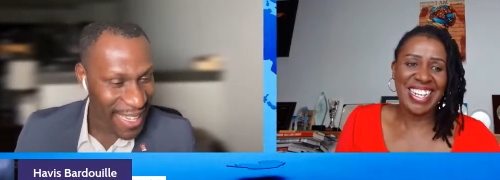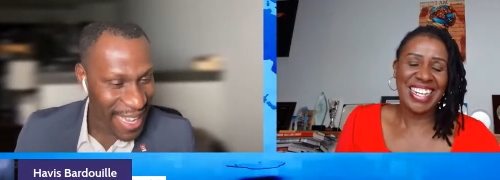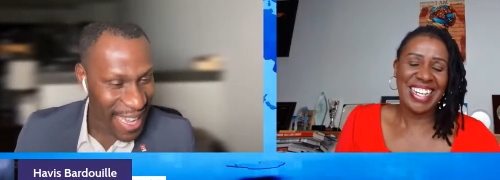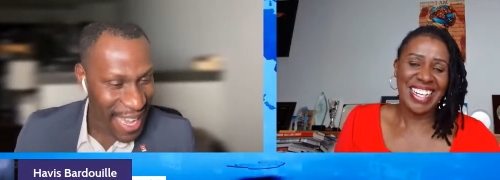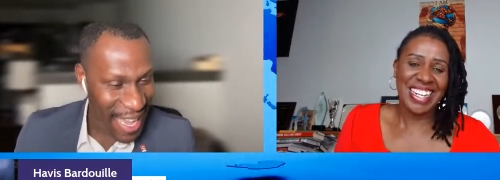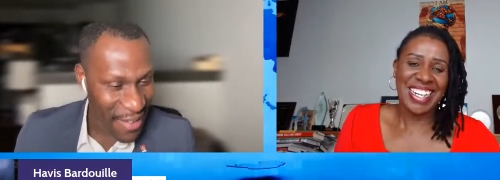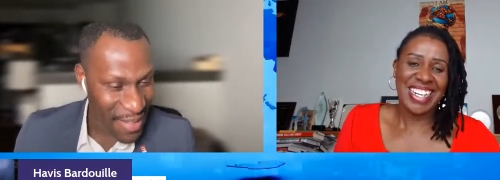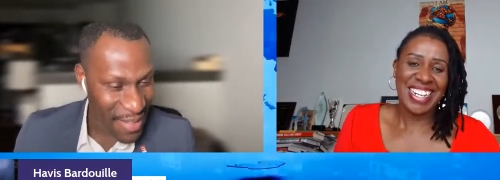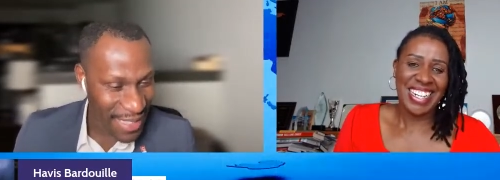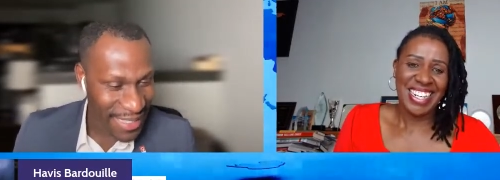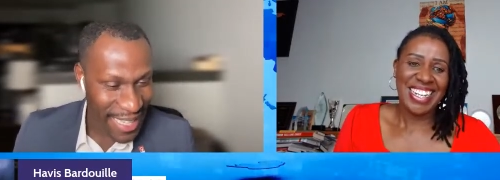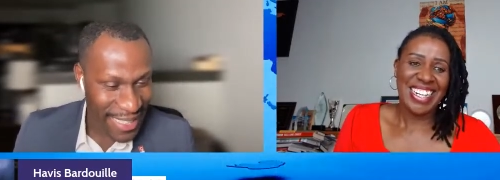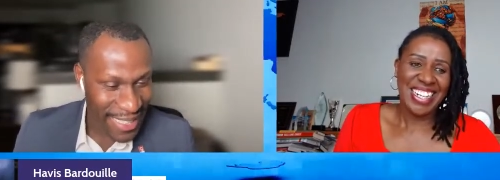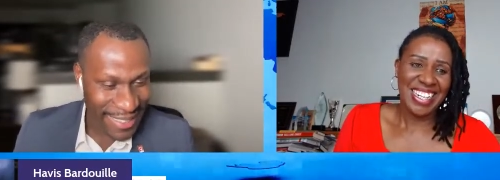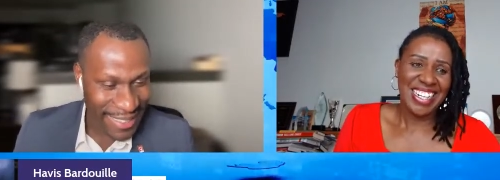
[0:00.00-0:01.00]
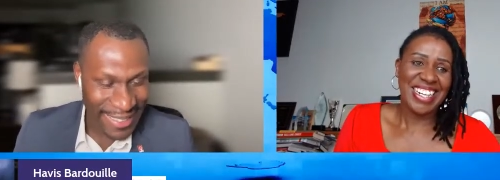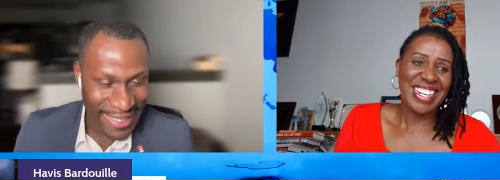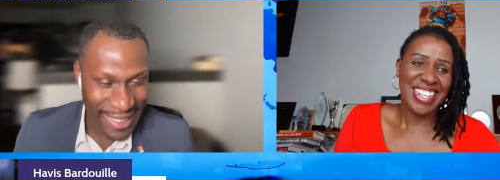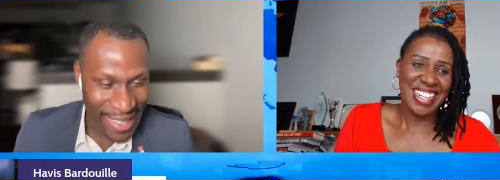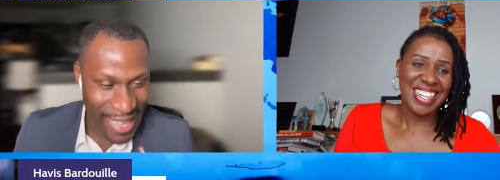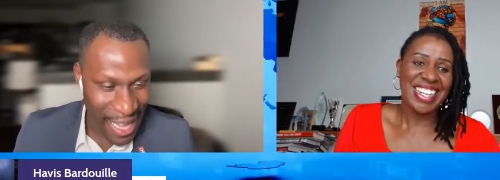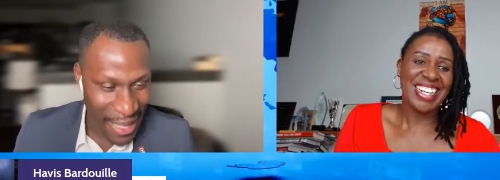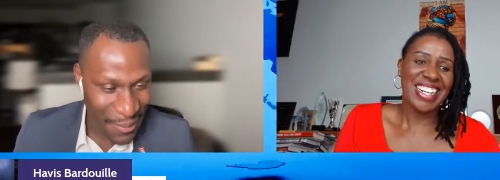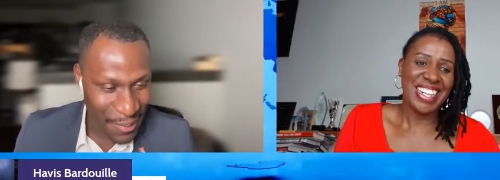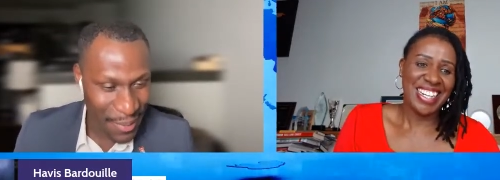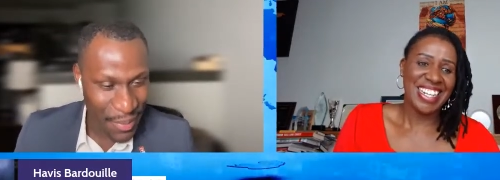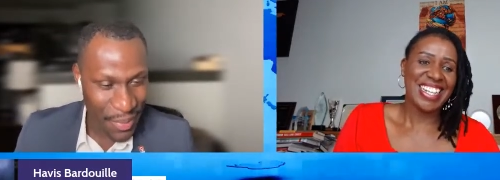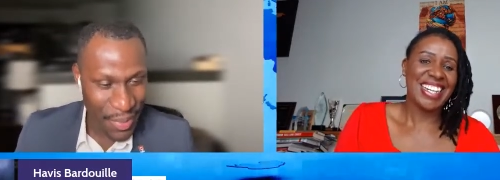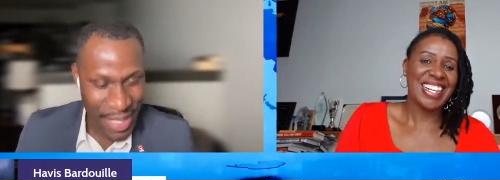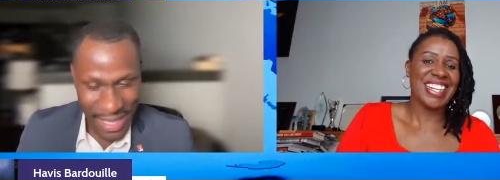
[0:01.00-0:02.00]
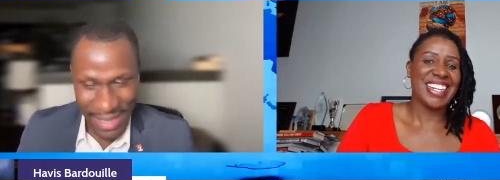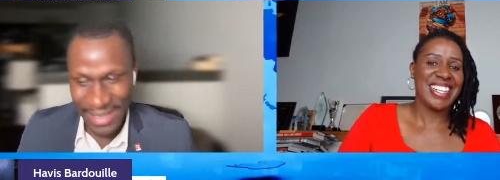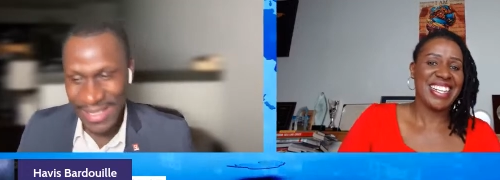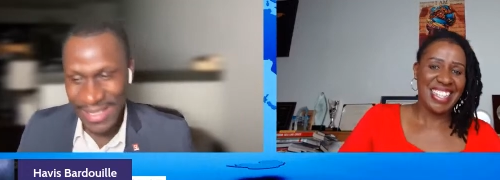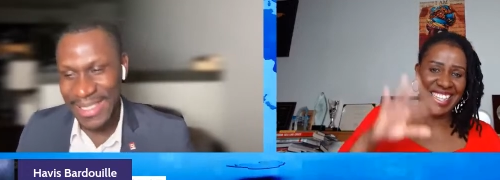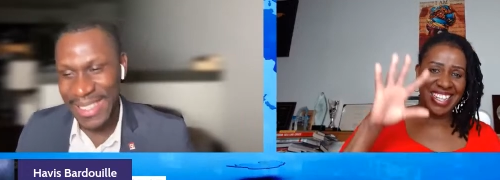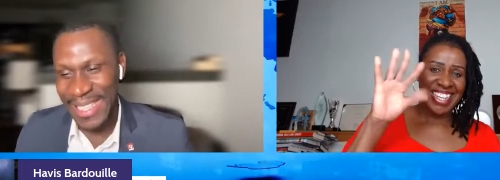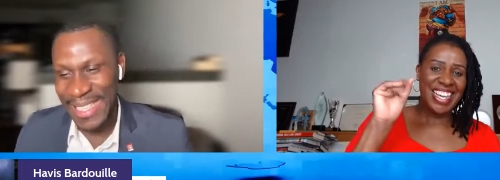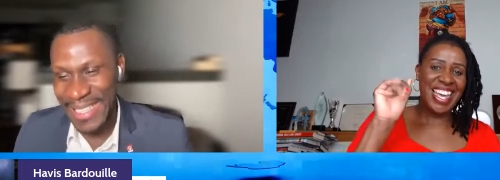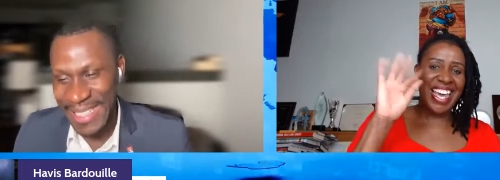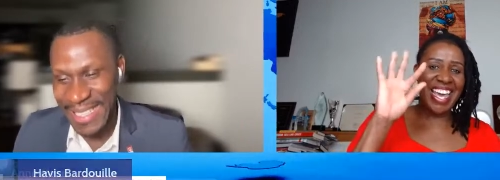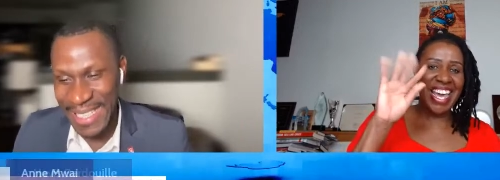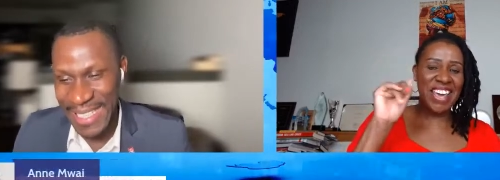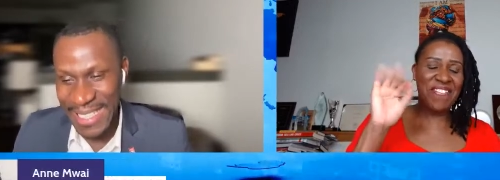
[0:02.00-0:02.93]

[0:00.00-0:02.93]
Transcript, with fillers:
Speaker 1: and uh, Javi says, "Love this." Hey,